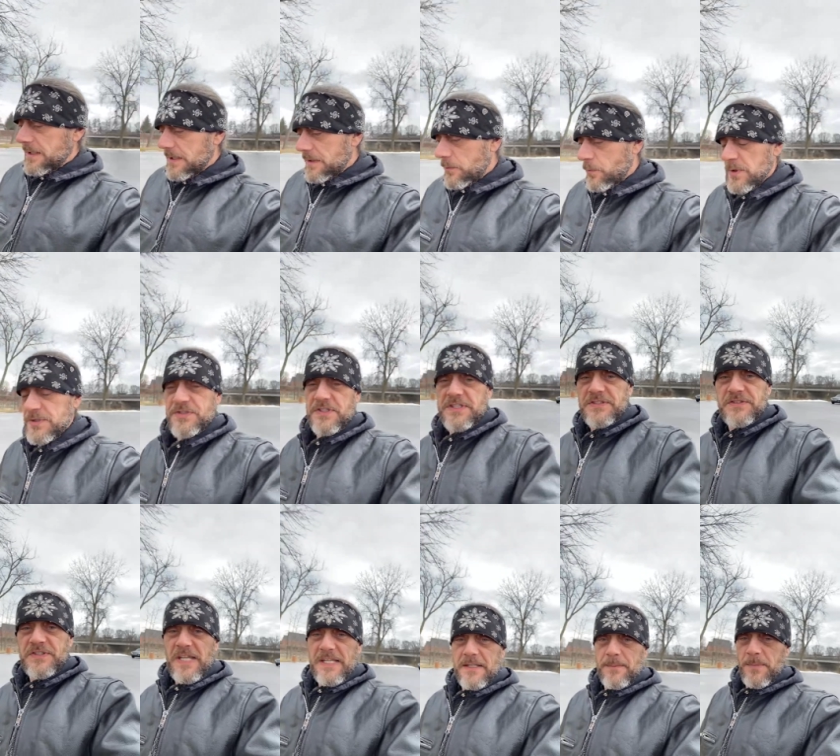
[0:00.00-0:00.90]
Whiskey's
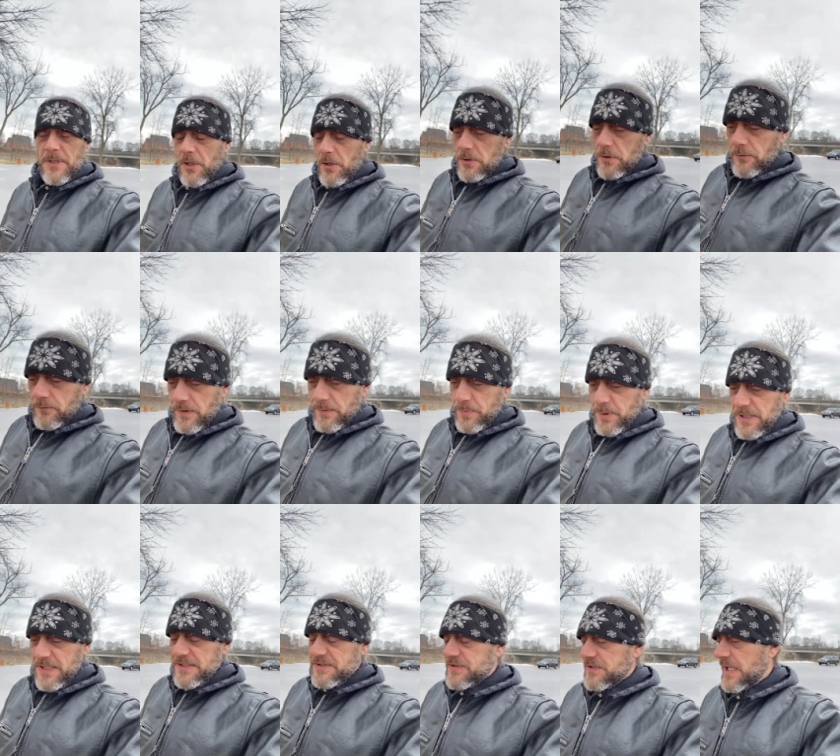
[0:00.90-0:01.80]
taking me all over the
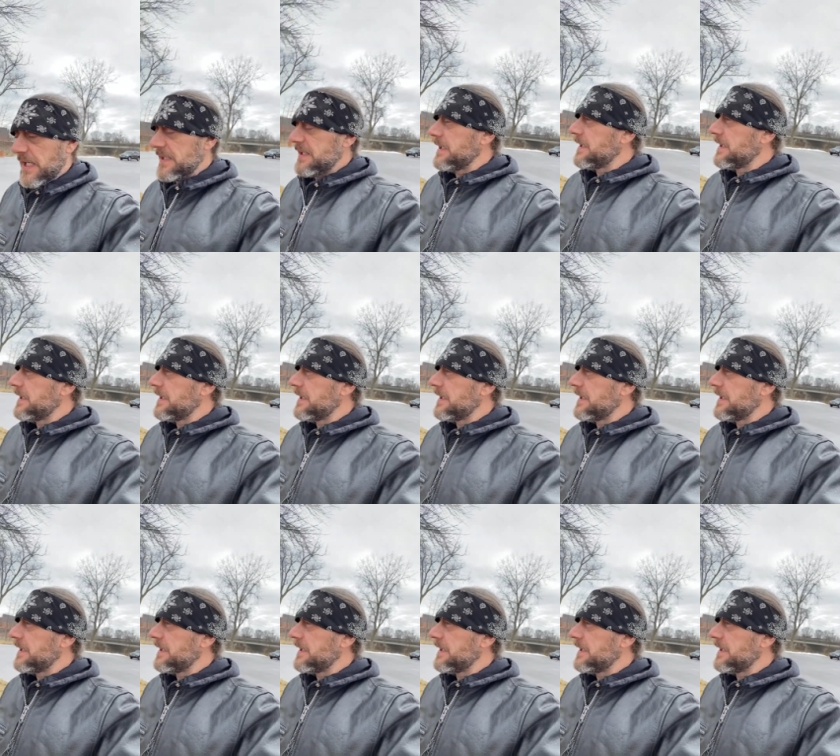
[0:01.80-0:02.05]
place, and I